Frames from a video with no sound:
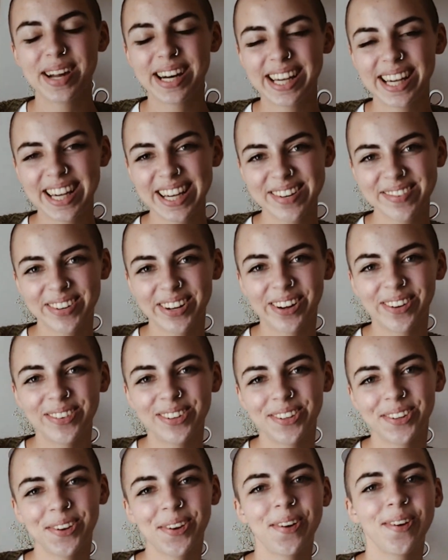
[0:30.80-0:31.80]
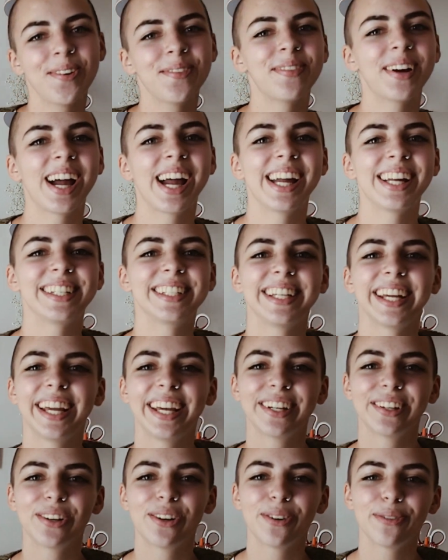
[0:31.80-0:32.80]
everybody, welcome to my
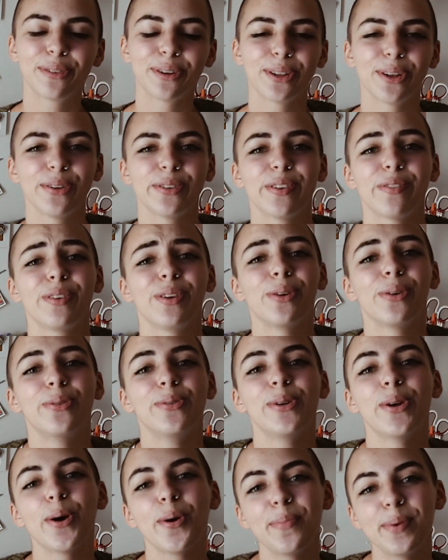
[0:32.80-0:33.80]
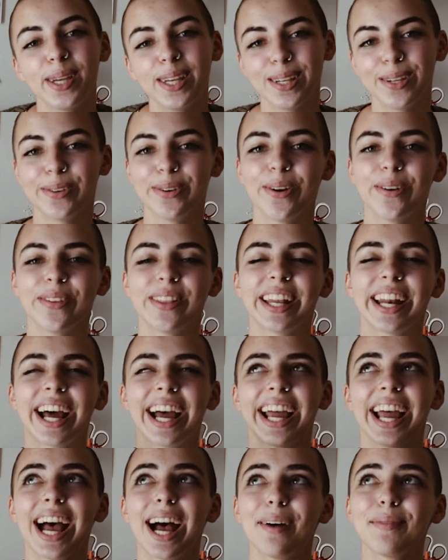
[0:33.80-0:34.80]
channel. For those of you who know me, you know that
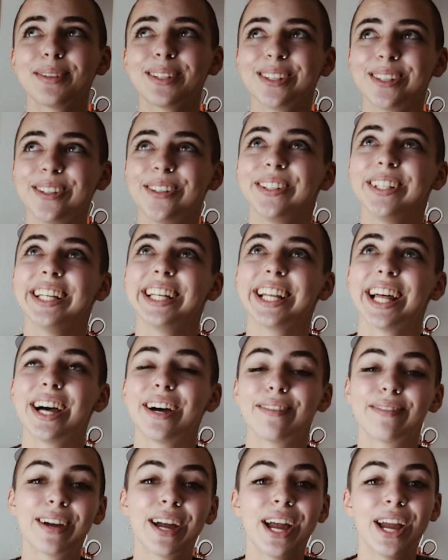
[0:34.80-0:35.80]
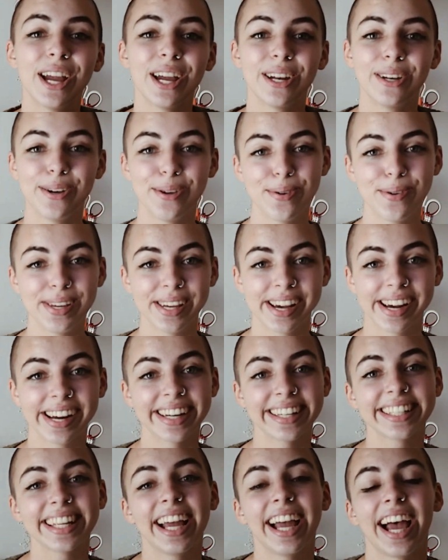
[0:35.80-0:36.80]
I absolutely love New
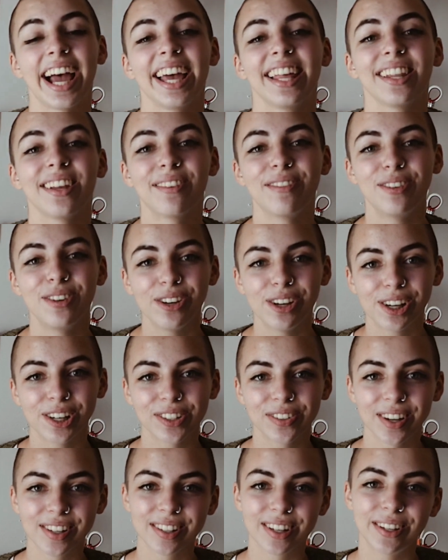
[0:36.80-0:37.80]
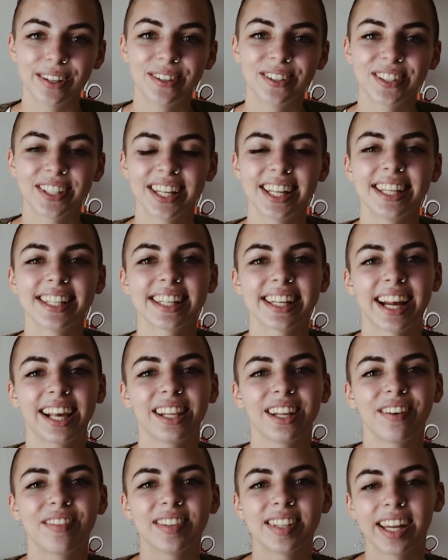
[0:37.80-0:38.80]
Year's. I love New Year's resolutions and I
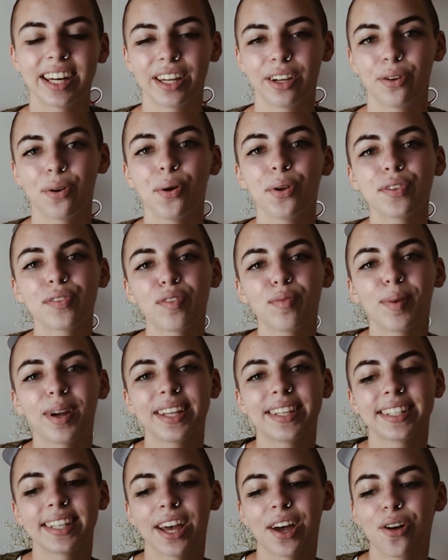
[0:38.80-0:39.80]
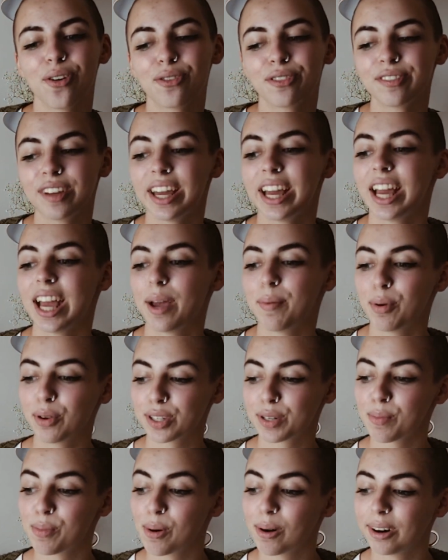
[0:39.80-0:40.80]
love setting goals for myself, and
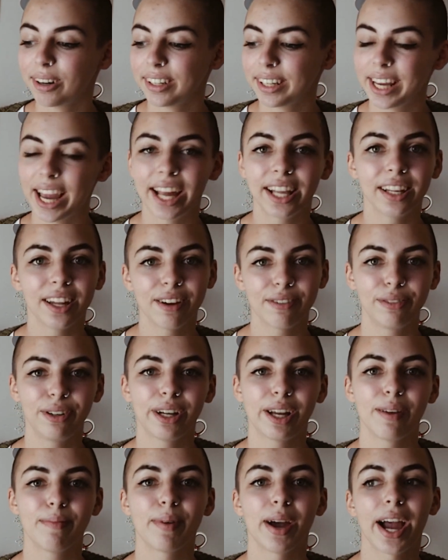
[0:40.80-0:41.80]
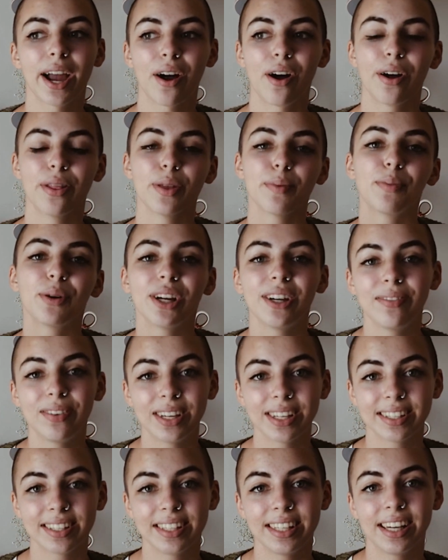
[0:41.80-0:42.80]
most importantly I love looking back on the
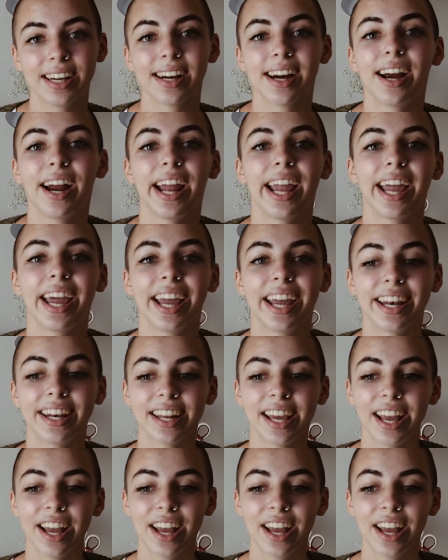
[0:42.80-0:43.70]
previous year and